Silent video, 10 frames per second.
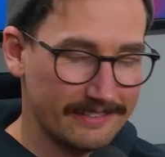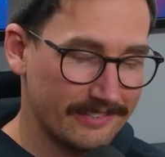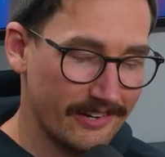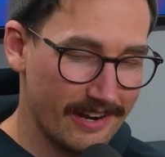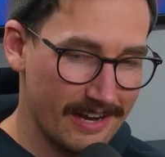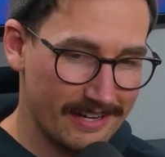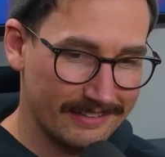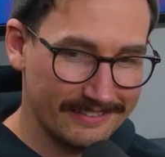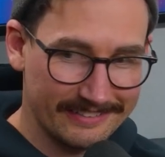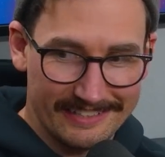it's so
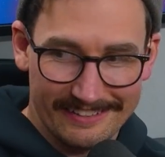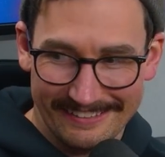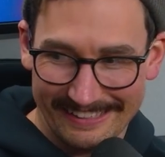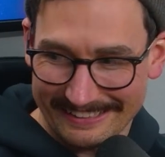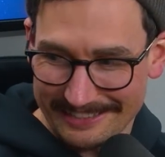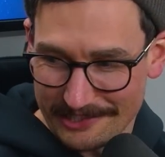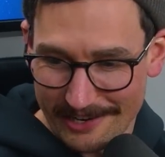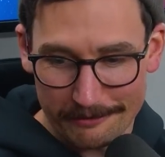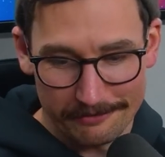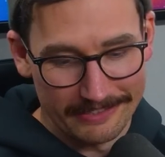hard because you're
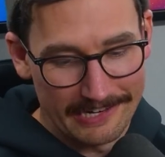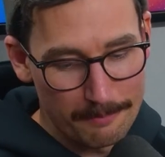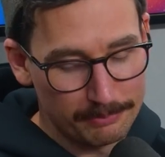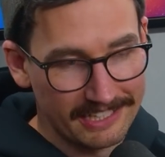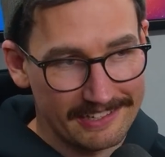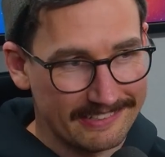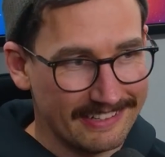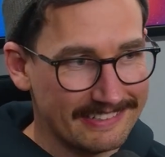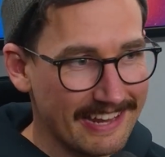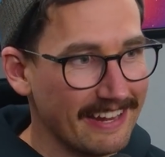trying to figure out players'
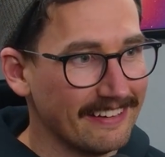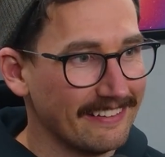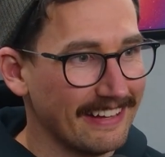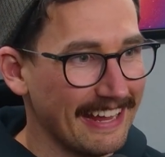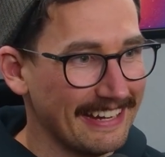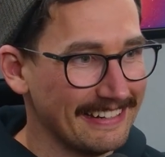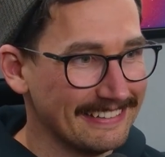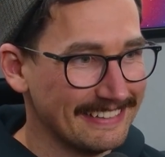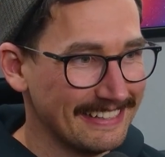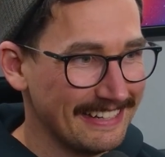intent,
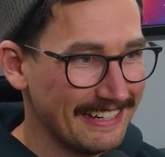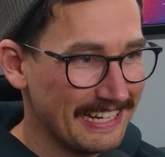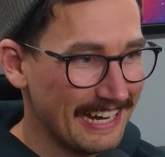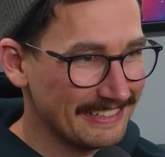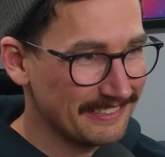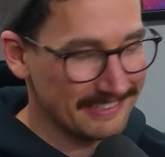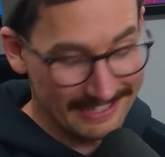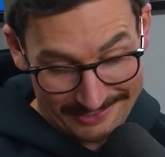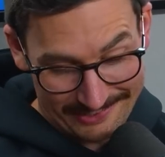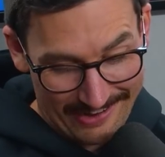and it's
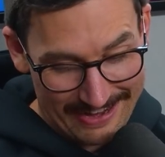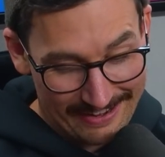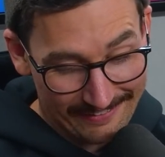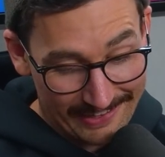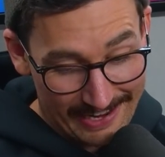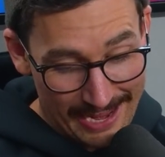such a grey area.